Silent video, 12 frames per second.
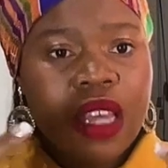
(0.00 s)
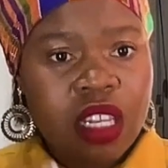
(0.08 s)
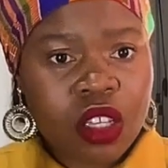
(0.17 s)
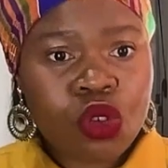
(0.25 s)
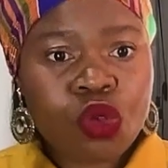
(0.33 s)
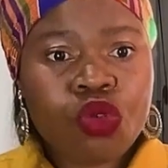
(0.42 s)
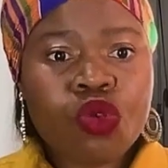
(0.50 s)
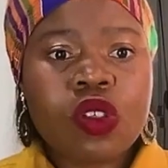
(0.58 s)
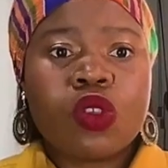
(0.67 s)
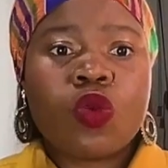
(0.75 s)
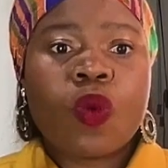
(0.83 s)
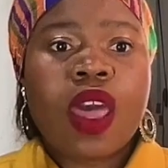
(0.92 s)
and
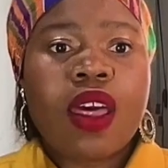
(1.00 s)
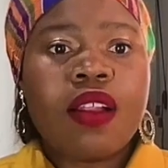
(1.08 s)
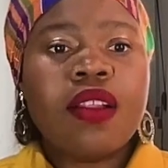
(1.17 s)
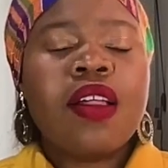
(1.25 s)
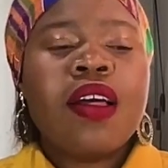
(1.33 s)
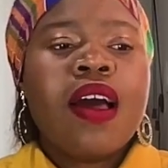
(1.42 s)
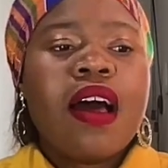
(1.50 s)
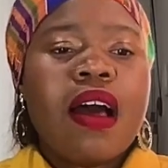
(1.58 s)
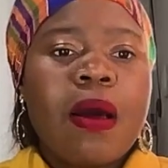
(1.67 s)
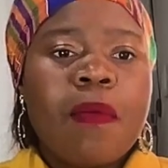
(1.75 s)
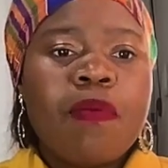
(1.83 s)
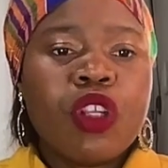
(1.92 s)
as well.
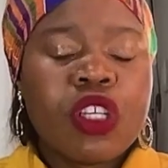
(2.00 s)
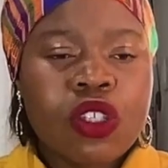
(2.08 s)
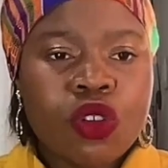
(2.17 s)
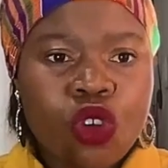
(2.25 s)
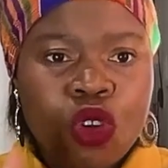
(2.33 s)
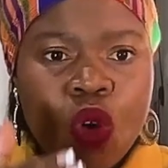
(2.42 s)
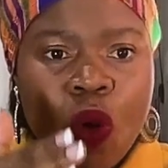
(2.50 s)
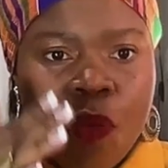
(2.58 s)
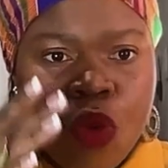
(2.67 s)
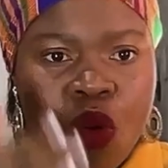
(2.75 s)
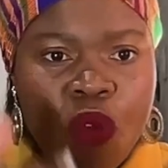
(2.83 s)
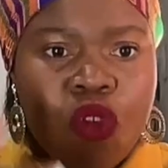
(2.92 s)
This
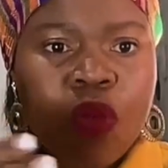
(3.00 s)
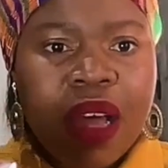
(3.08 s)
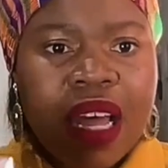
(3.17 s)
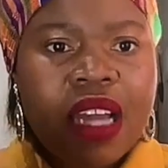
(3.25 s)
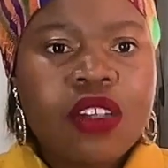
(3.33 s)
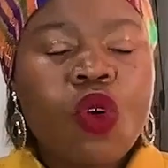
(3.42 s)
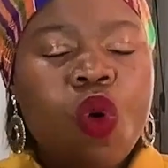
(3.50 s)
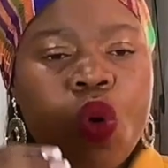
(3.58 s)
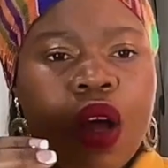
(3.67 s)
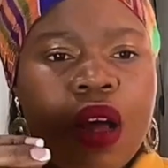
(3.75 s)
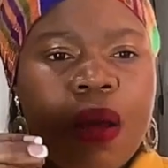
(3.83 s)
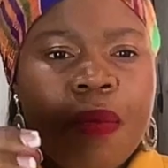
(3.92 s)
Mufuma Hadi
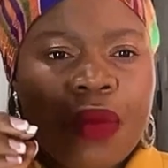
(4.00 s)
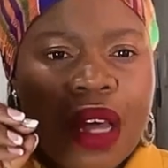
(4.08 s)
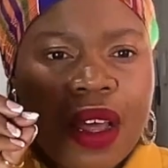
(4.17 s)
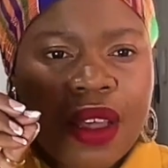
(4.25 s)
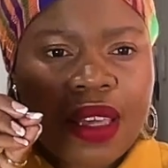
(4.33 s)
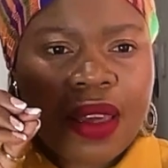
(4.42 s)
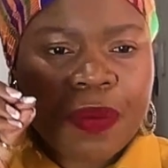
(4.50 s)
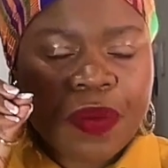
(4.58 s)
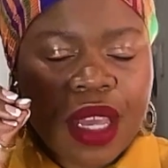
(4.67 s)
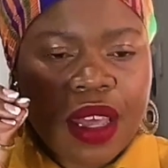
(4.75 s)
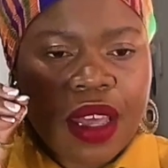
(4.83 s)
or again